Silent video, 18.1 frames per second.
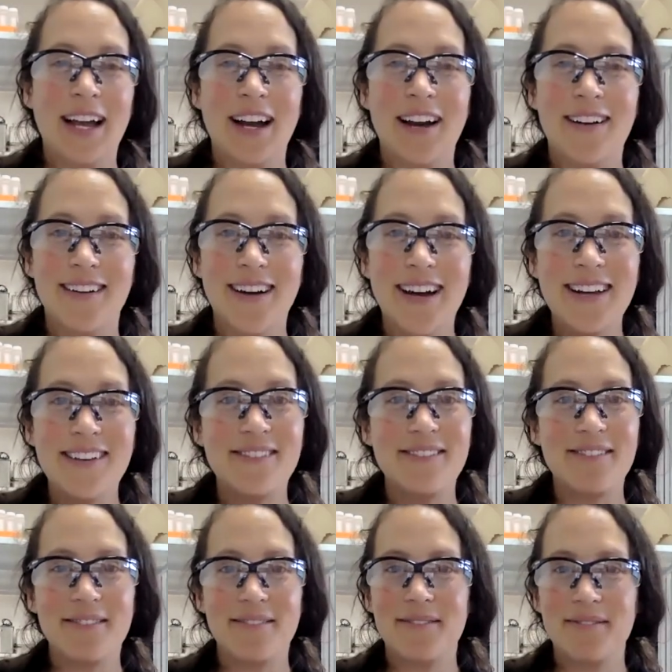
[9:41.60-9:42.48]
All right.
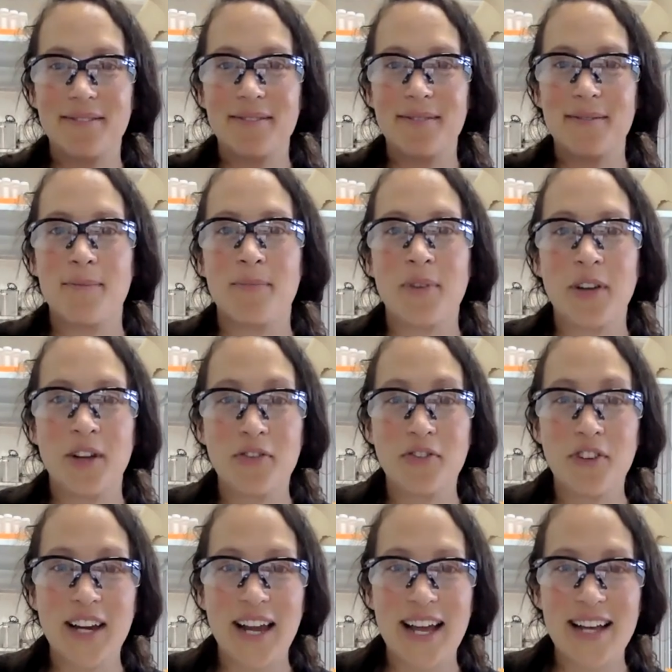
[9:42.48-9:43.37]
Feel
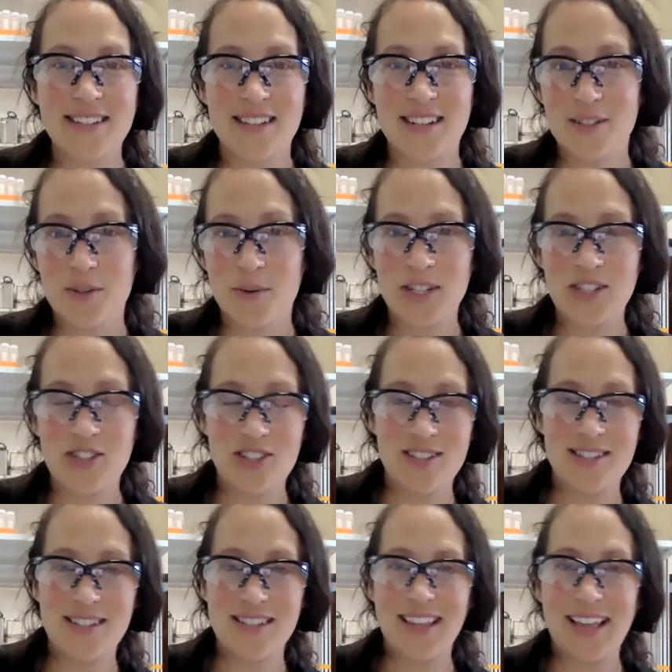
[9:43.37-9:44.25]
free to ask us
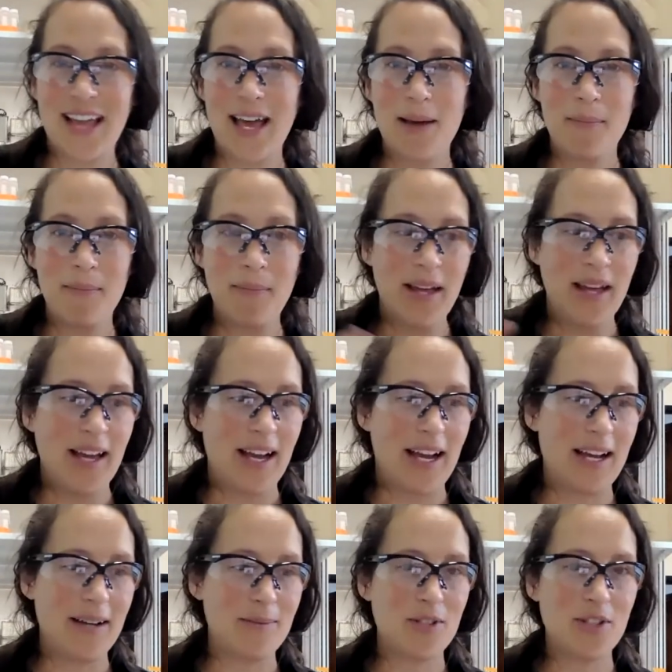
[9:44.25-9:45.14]
questions in lab.
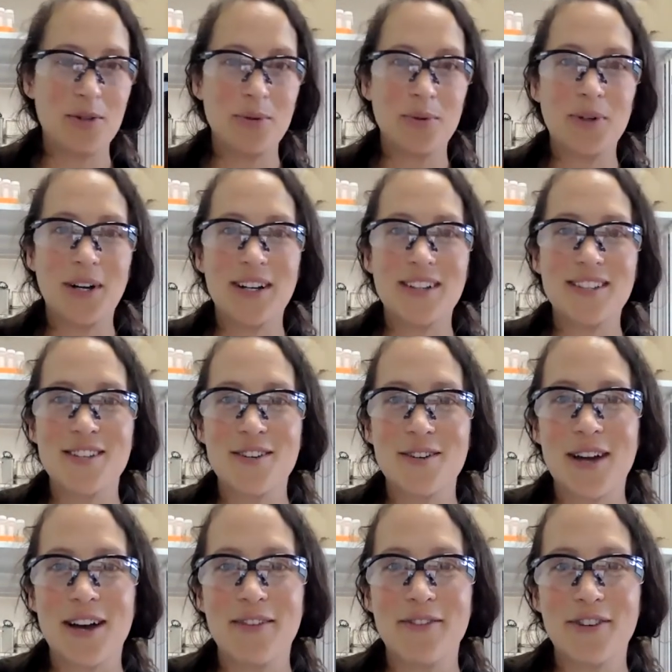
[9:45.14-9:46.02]
I'm sure we'll also
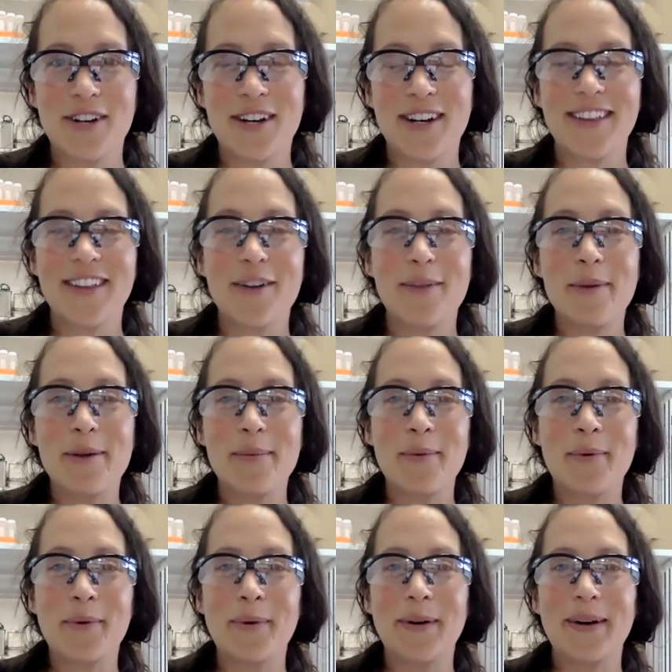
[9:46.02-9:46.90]
cover it a little bit
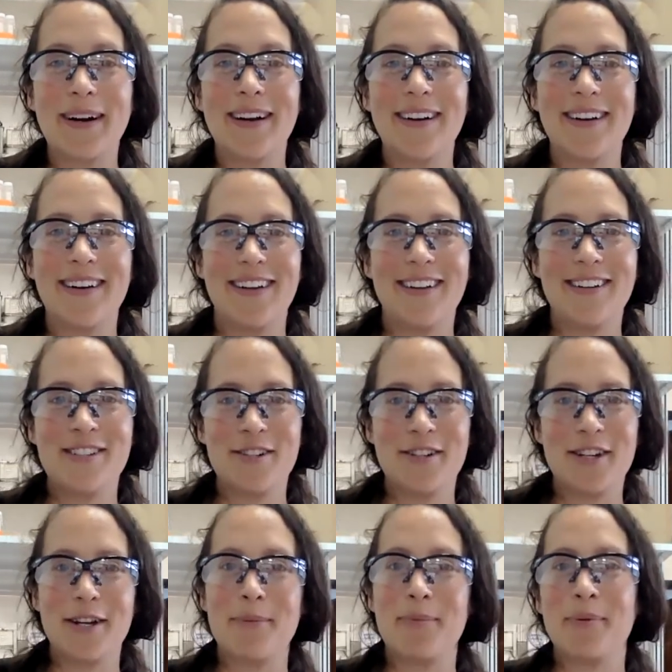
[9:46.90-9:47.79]
more
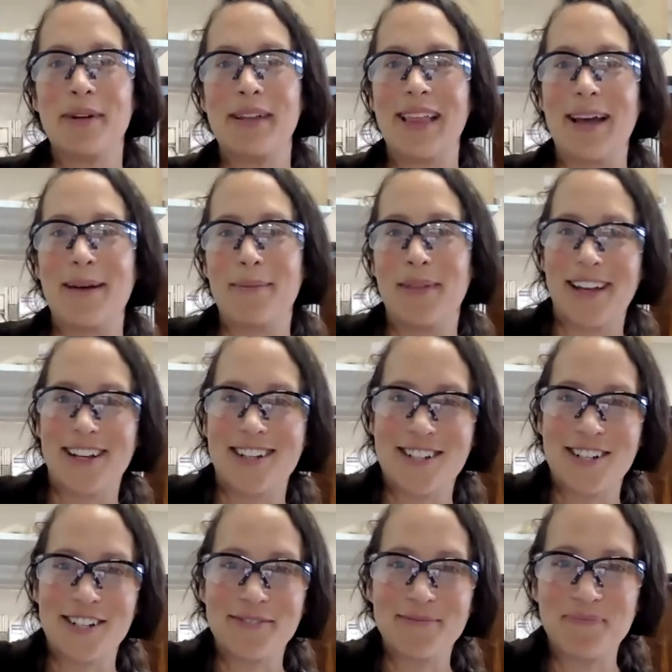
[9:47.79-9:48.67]
during a pre-lab
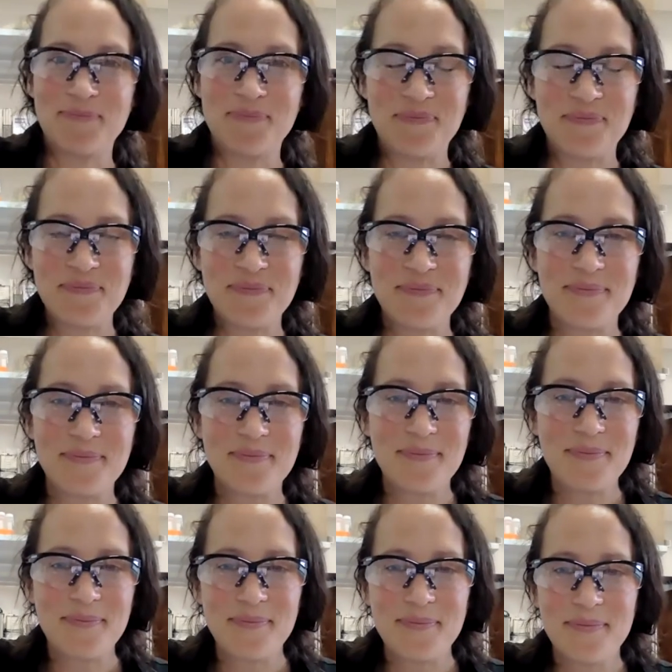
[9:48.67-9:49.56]
lecture.
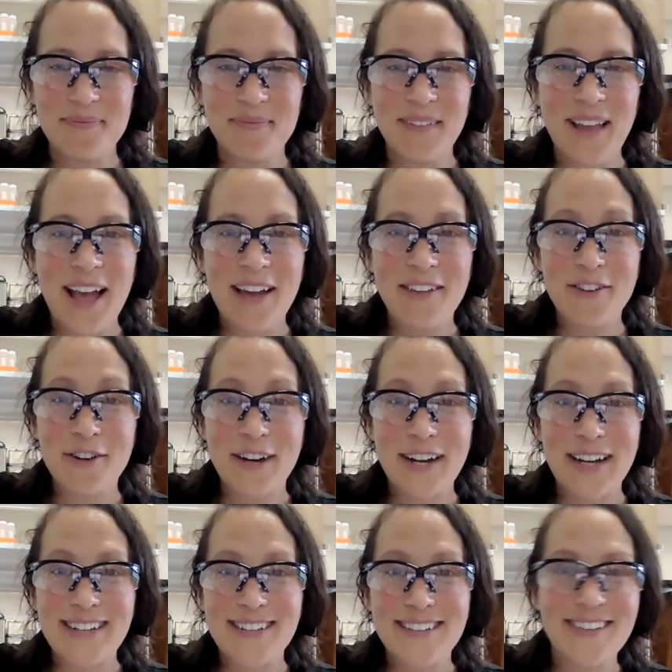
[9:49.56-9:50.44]
Have a
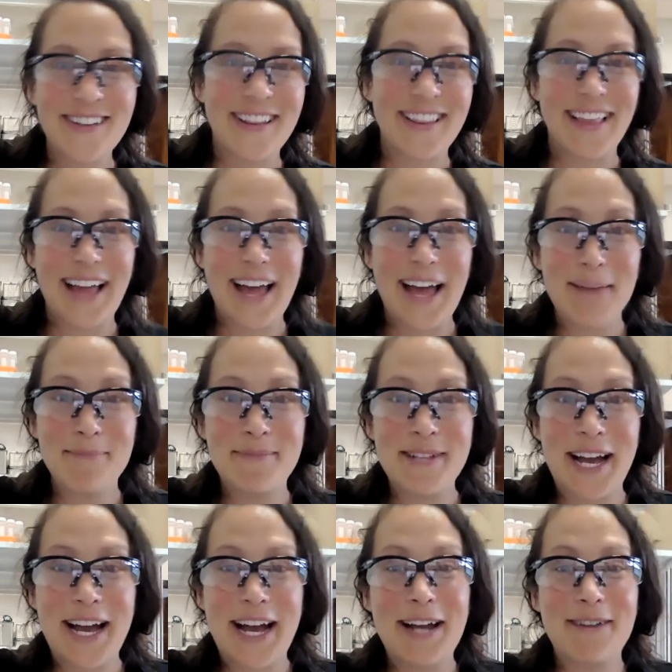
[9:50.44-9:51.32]
great lab
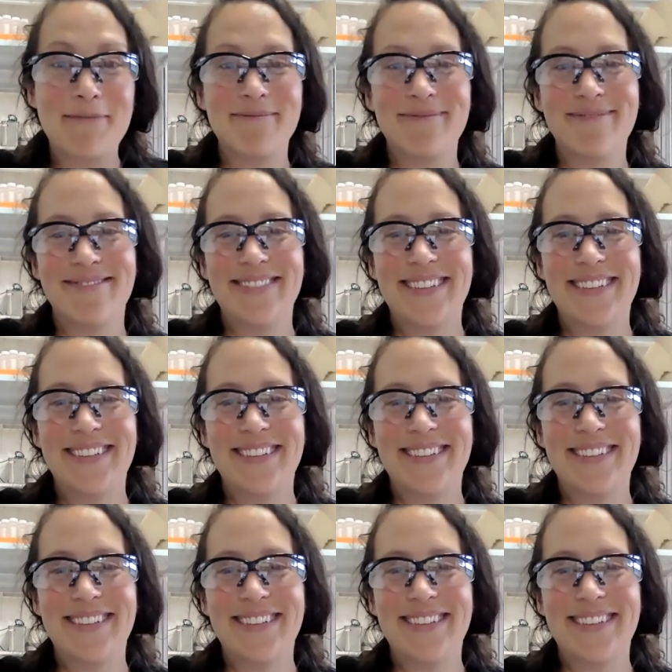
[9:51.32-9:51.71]
time.